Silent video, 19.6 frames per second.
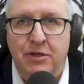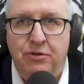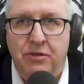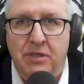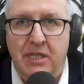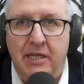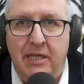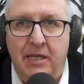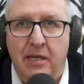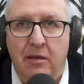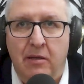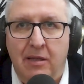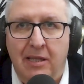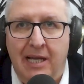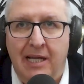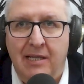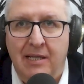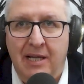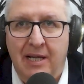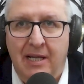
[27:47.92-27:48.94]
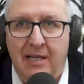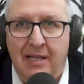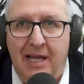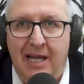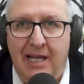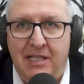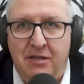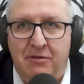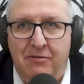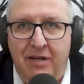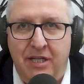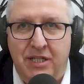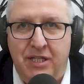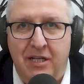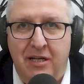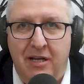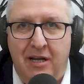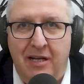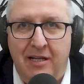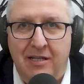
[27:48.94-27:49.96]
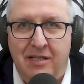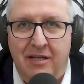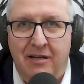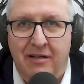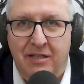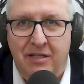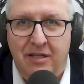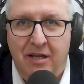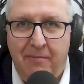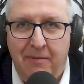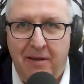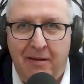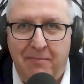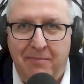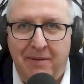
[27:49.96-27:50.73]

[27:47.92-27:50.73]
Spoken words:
Interesting. Last question on it. Sorry, Tommy, I'm